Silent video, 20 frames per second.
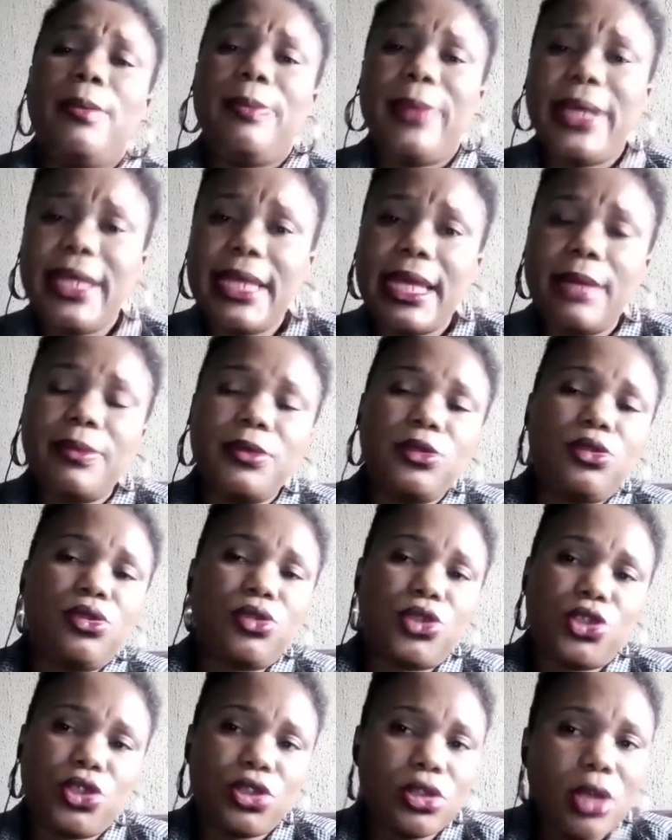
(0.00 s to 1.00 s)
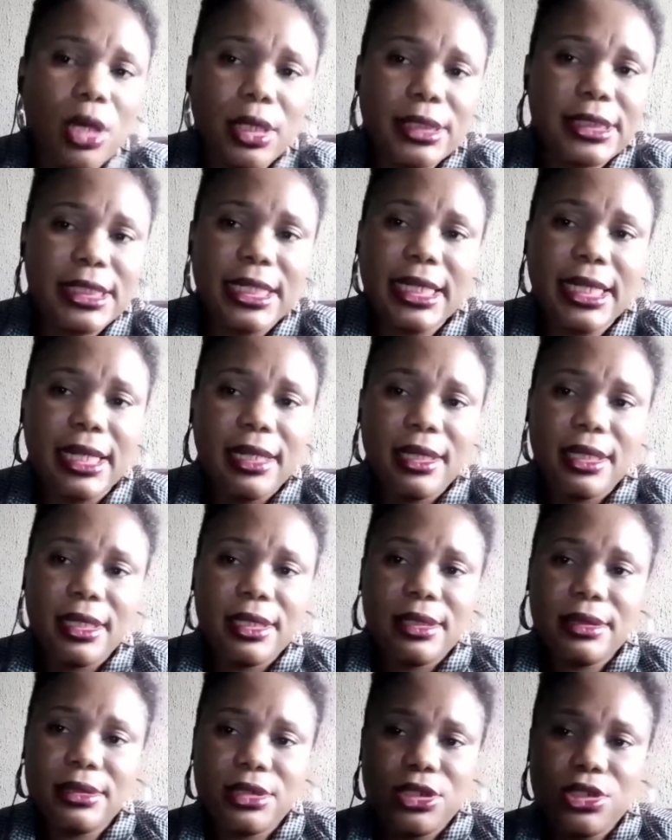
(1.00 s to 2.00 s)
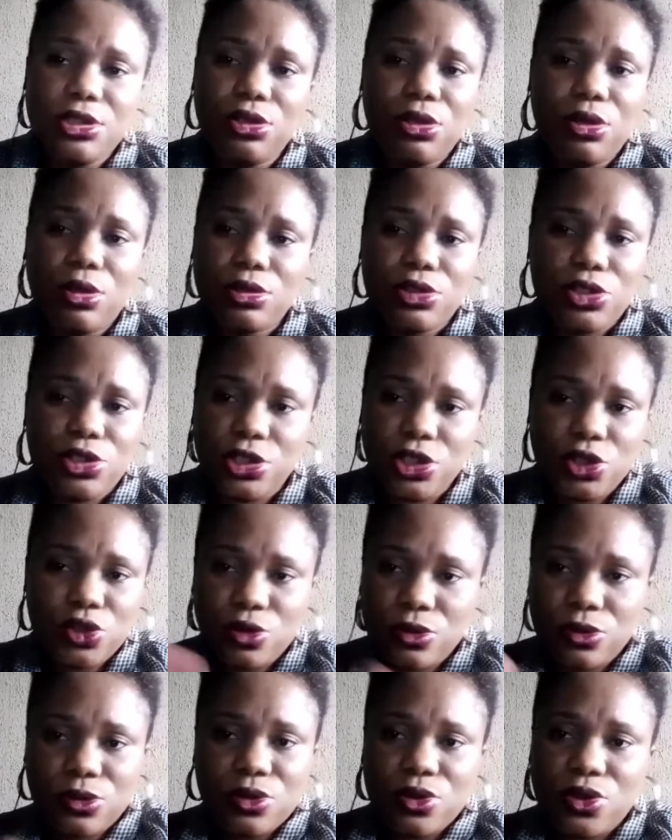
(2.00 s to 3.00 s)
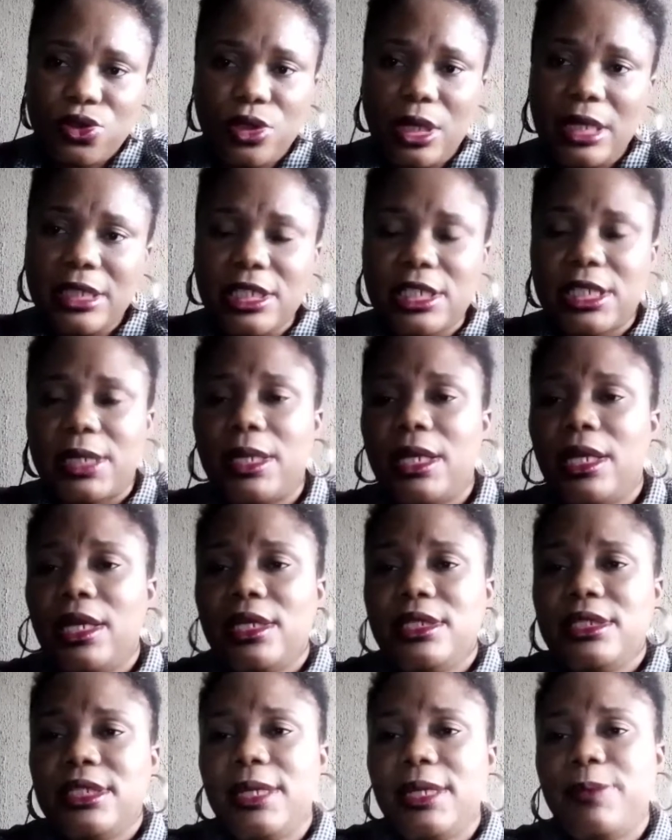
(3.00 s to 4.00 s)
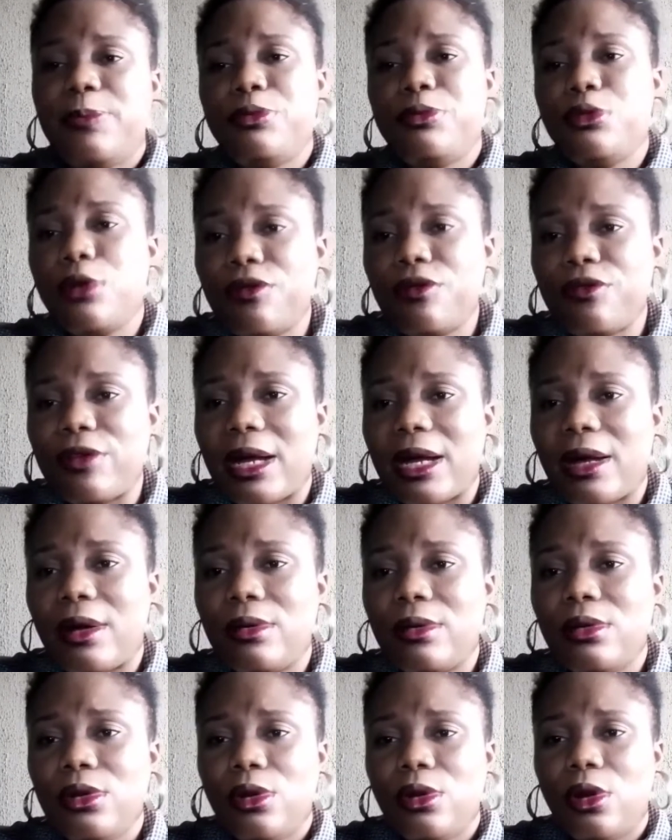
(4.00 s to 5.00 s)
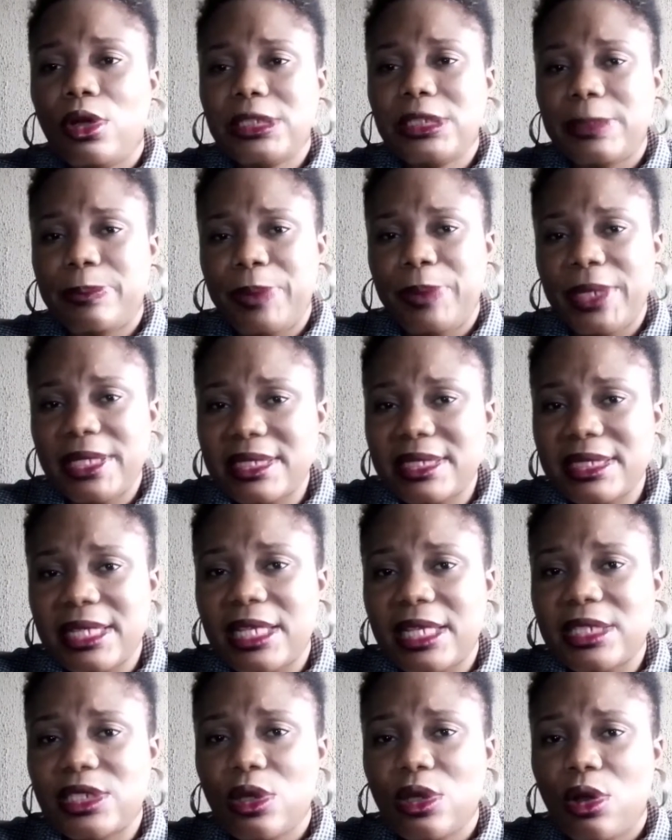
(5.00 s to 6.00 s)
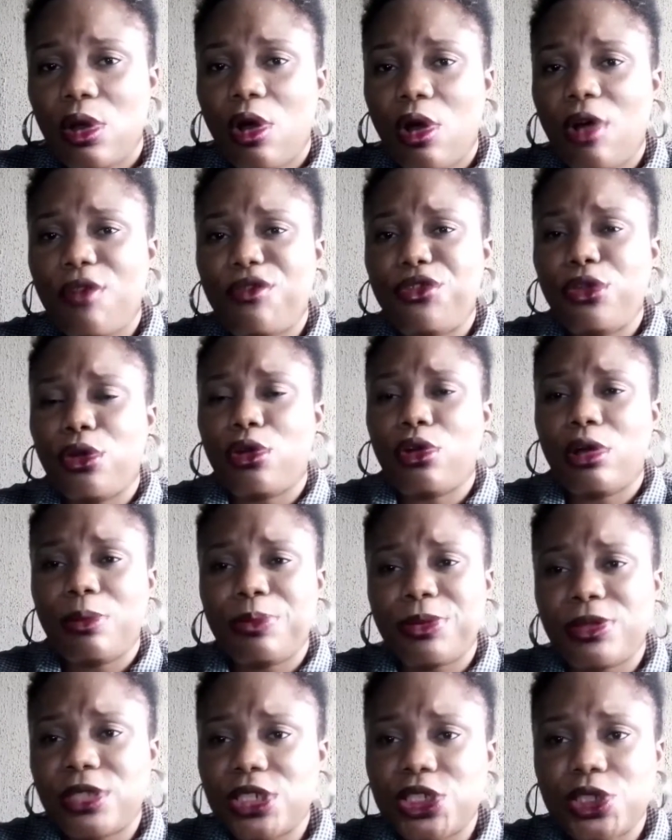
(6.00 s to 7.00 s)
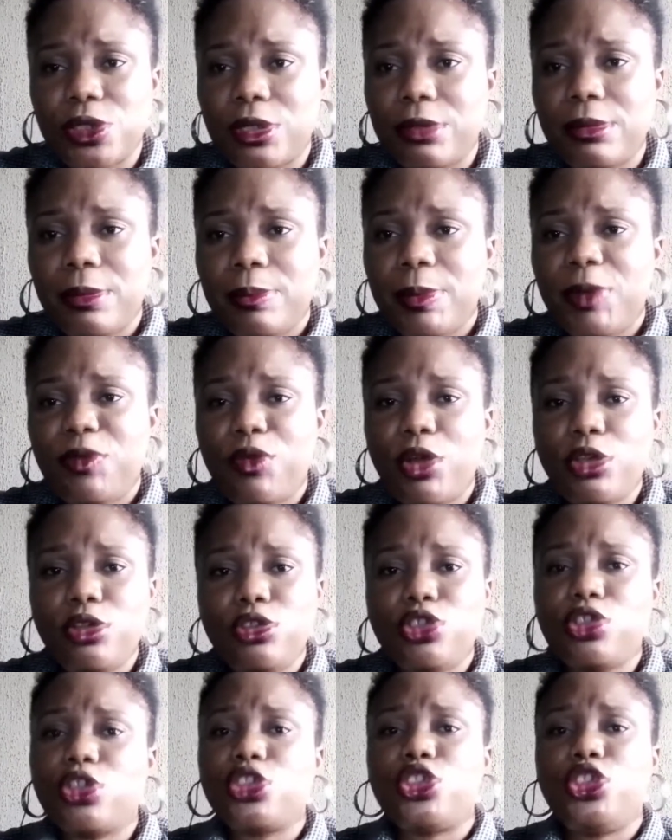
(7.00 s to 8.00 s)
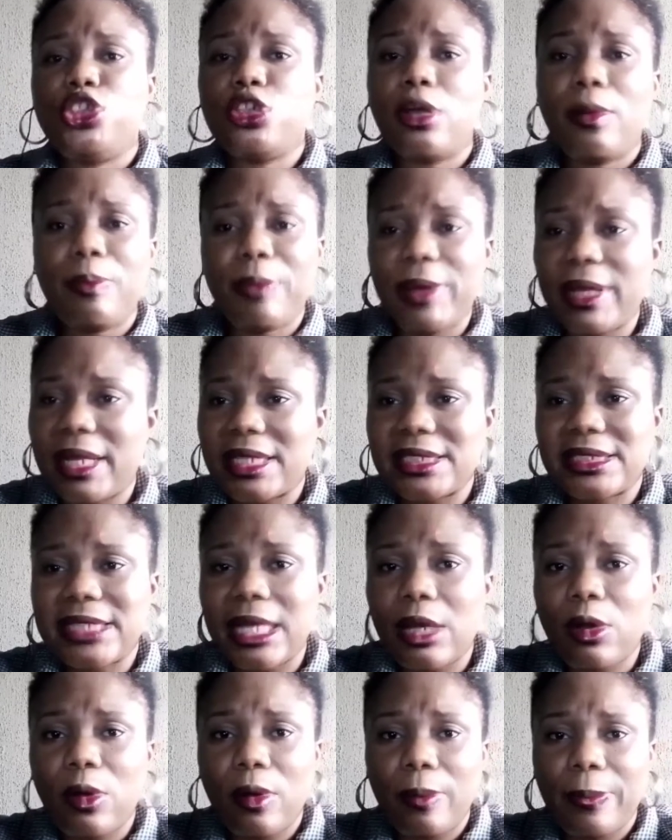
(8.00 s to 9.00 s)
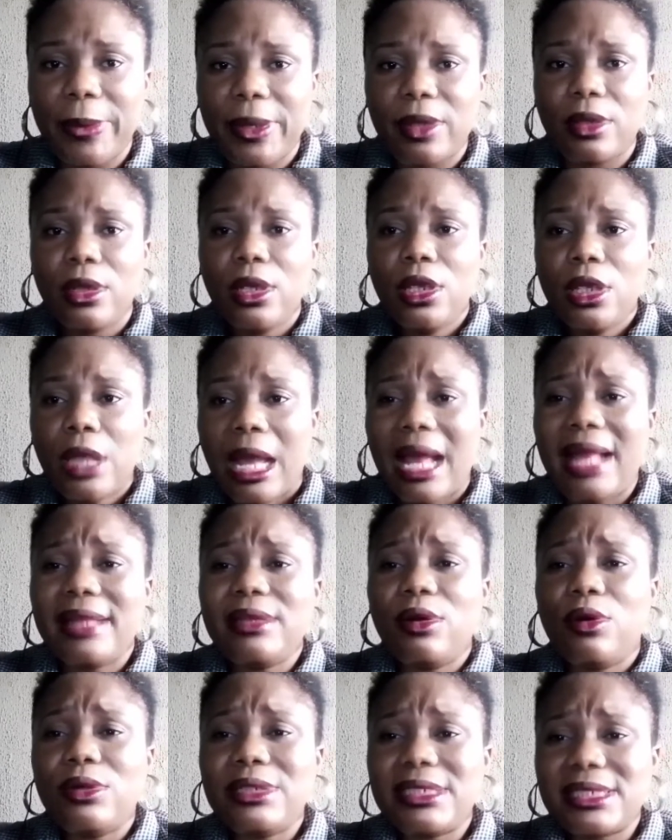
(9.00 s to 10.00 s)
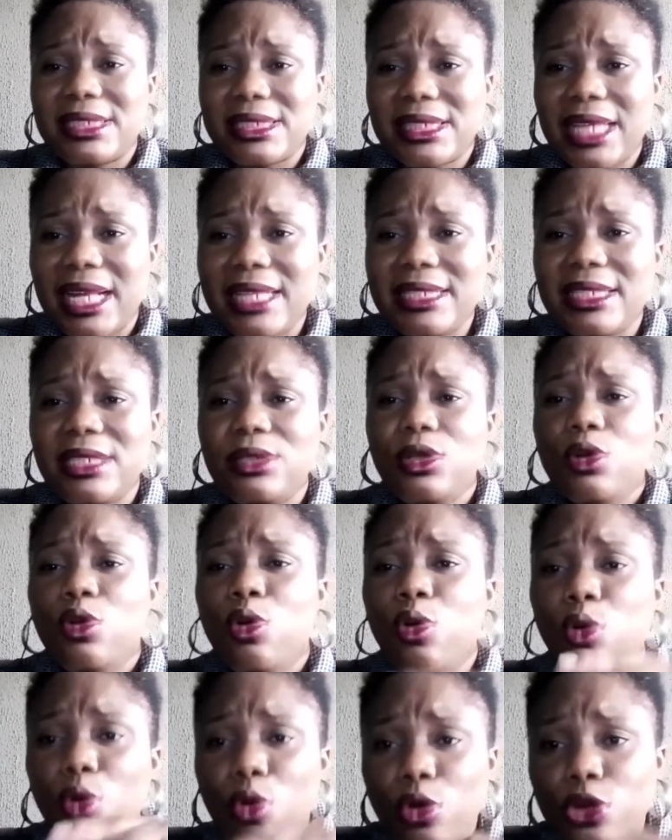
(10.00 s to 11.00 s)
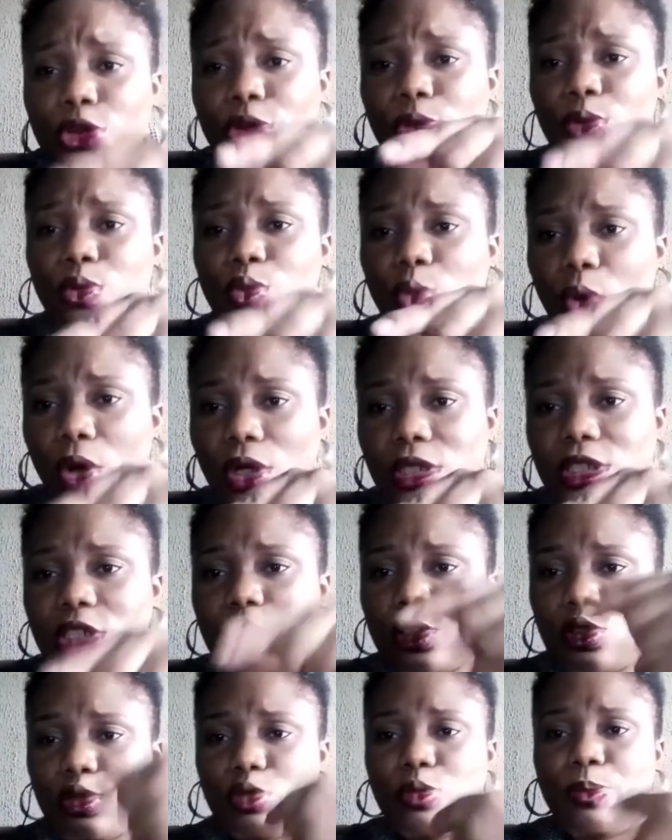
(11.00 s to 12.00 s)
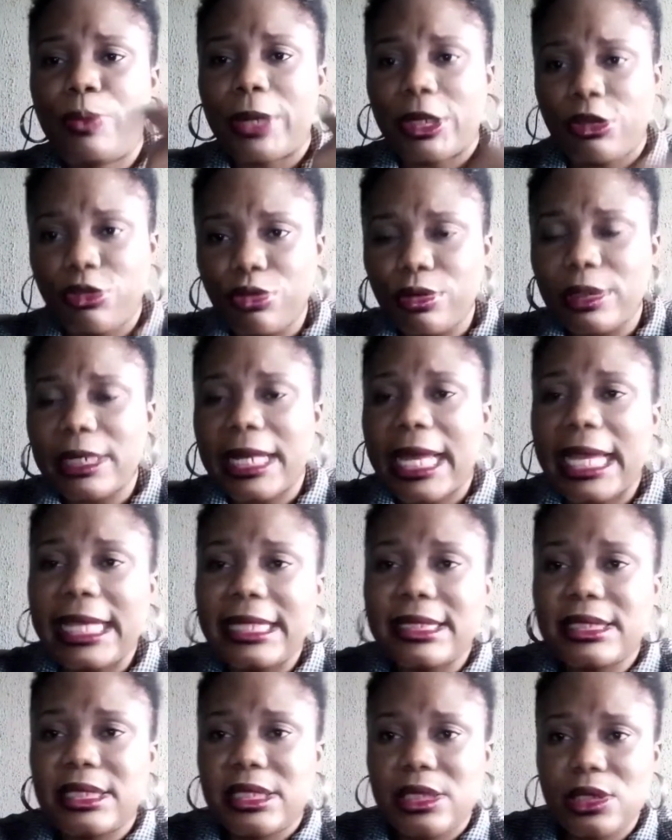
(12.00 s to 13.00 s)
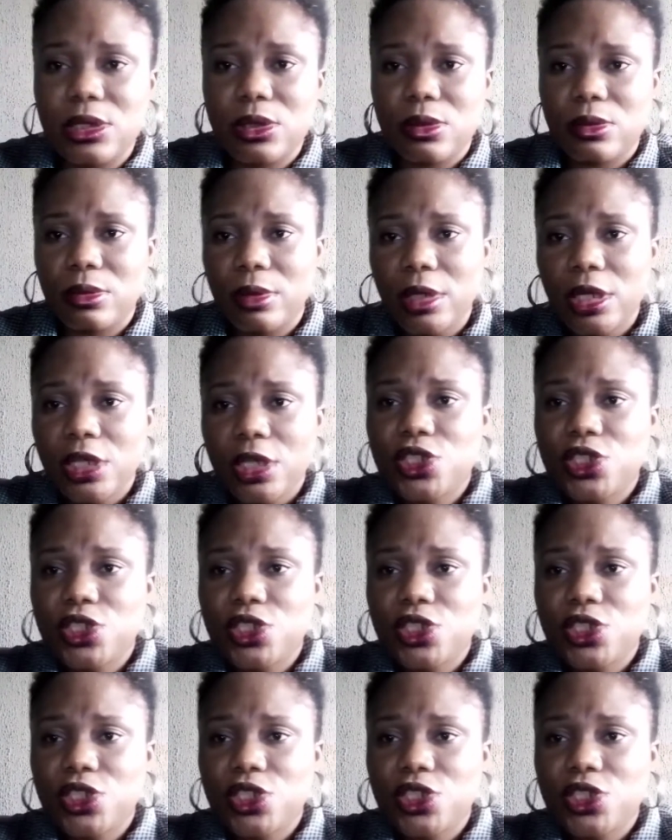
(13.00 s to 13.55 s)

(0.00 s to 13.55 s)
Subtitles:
being able to study, to study the profile or the business of your competition before you just jump in and start copying, and understanding who you want to patronize you.